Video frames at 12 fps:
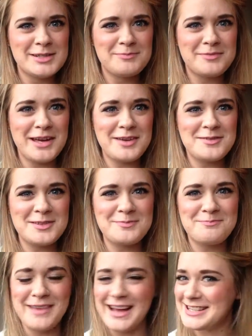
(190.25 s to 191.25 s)
May have just
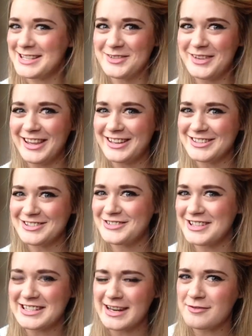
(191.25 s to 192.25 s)
massively
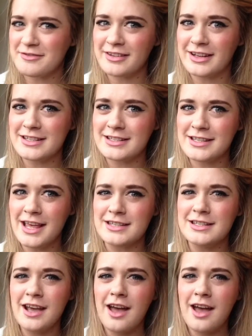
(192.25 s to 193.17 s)
contradict everything I just said.